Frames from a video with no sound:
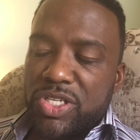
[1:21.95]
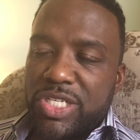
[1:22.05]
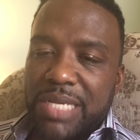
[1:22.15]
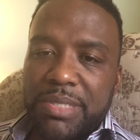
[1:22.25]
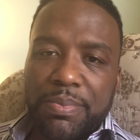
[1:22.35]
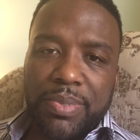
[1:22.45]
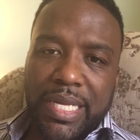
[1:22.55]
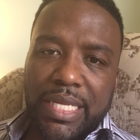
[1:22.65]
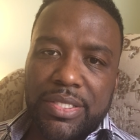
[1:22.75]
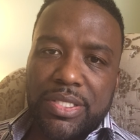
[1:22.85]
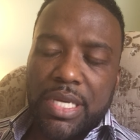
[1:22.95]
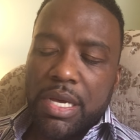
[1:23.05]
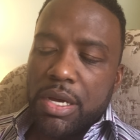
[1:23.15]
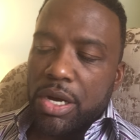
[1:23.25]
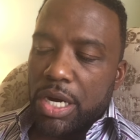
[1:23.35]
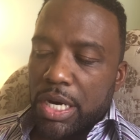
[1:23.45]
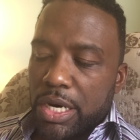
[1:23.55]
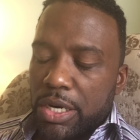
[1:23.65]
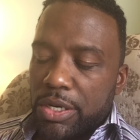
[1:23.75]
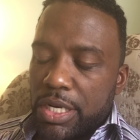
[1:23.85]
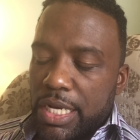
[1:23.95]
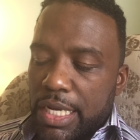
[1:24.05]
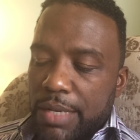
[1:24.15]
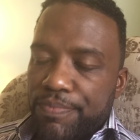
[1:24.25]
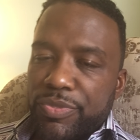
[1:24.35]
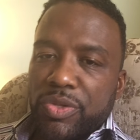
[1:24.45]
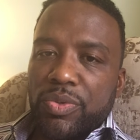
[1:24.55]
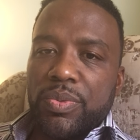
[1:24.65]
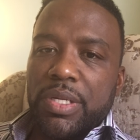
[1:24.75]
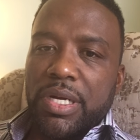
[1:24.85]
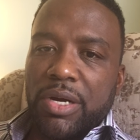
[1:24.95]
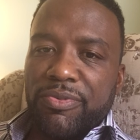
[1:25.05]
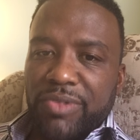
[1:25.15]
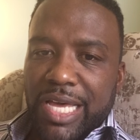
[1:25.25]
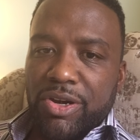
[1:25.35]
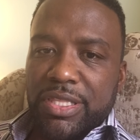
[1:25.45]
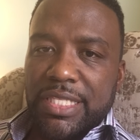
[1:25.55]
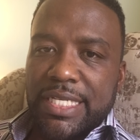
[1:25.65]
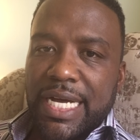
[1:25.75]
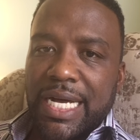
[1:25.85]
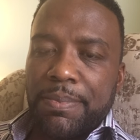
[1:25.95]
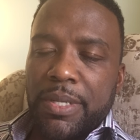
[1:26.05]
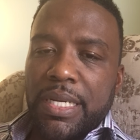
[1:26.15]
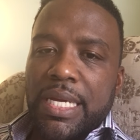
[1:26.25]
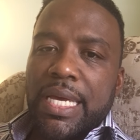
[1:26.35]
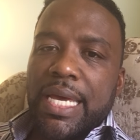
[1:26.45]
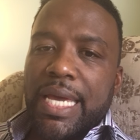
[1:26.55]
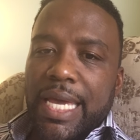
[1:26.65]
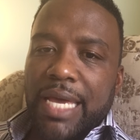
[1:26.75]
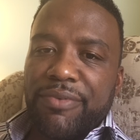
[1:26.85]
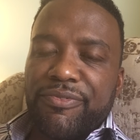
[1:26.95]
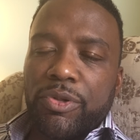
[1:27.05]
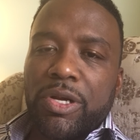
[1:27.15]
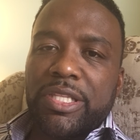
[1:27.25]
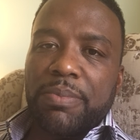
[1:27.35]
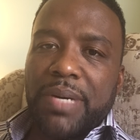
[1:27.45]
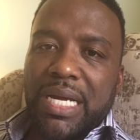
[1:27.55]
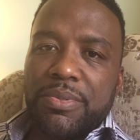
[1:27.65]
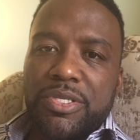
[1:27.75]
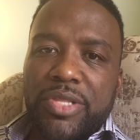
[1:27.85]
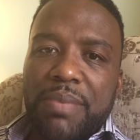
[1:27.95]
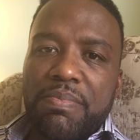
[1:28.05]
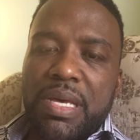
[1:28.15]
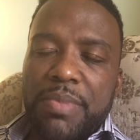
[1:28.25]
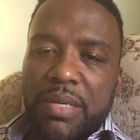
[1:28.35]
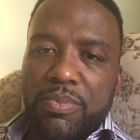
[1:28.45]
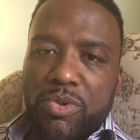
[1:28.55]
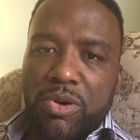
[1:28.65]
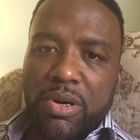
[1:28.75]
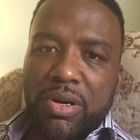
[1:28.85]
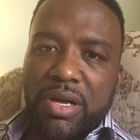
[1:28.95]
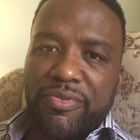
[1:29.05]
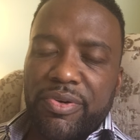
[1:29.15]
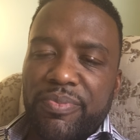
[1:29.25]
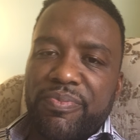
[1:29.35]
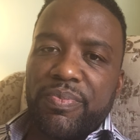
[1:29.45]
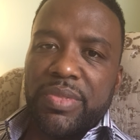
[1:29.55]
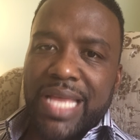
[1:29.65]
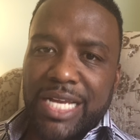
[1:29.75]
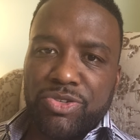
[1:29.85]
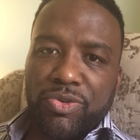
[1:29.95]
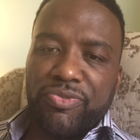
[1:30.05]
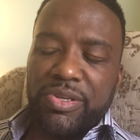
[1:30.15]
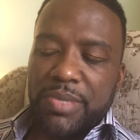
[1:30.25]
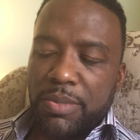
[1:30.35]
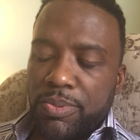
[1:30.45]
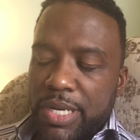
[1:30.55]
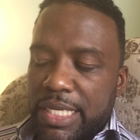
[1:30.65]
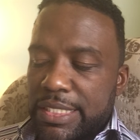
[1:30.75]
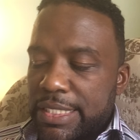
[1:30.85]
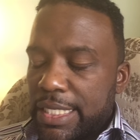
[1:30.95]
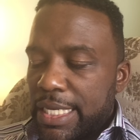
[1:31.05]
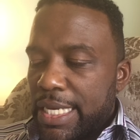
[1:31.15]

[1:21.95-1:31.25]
Shaped implants are flatter at the top and fuller at the bottom, so they mimic more of a natural female breast.